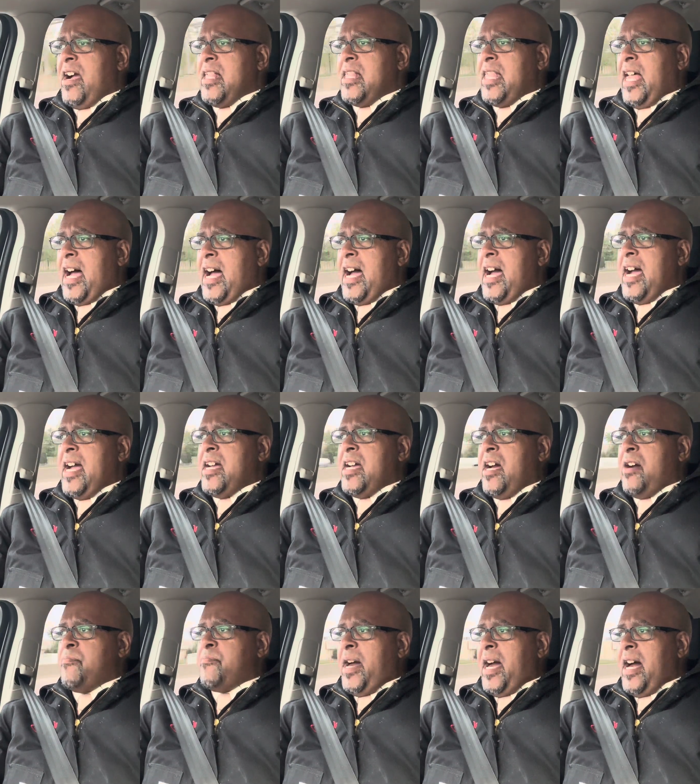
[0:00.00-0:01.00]
a lot
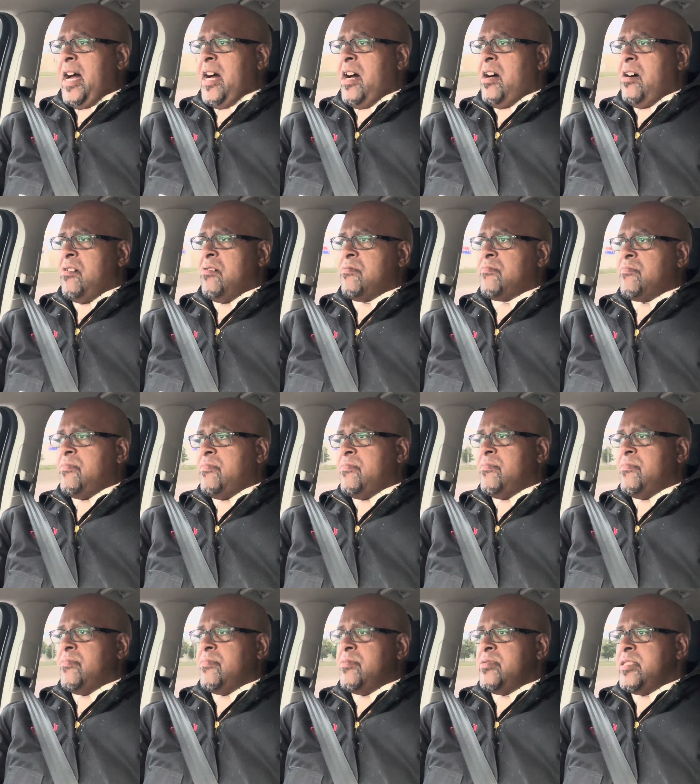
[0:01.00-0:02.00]
about
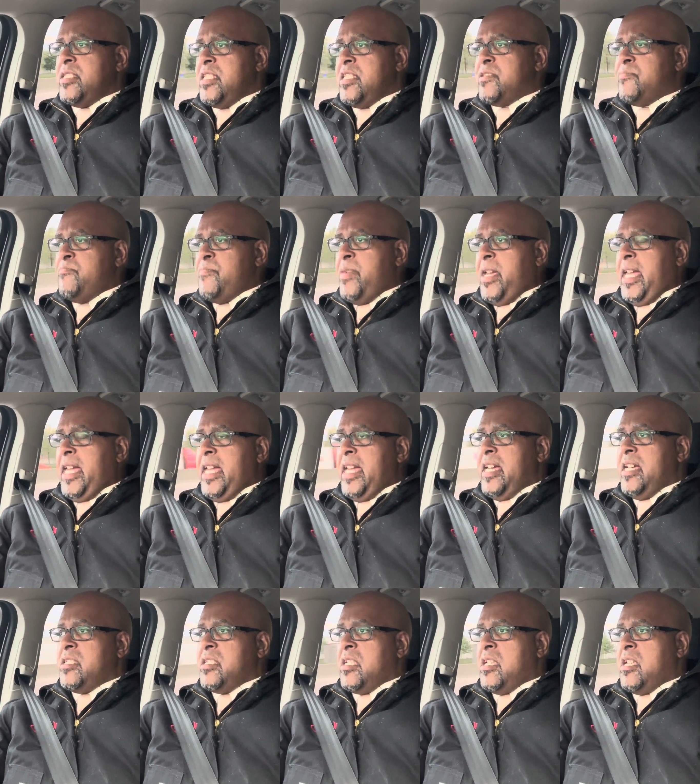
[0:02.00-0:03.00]
these
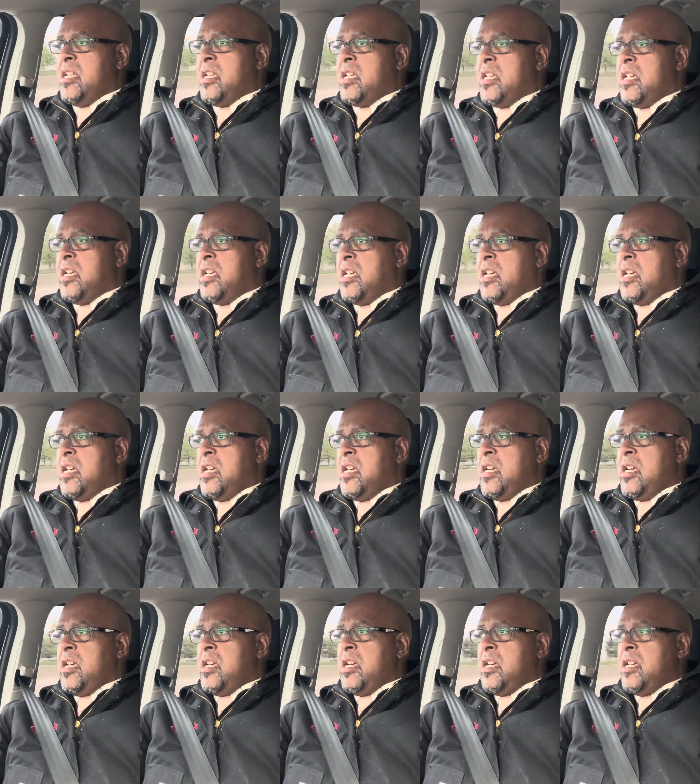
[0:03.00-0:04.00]
men.
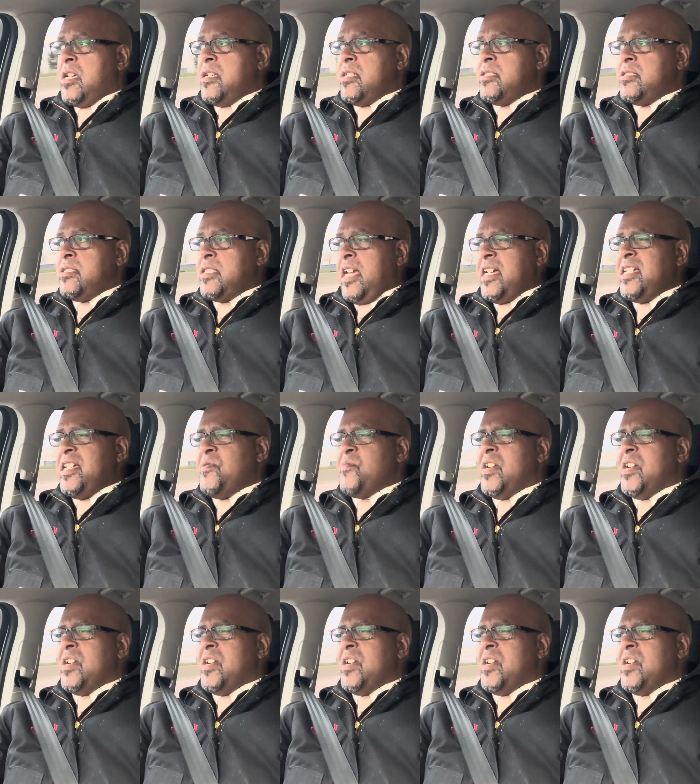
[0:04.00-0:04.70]
They didn't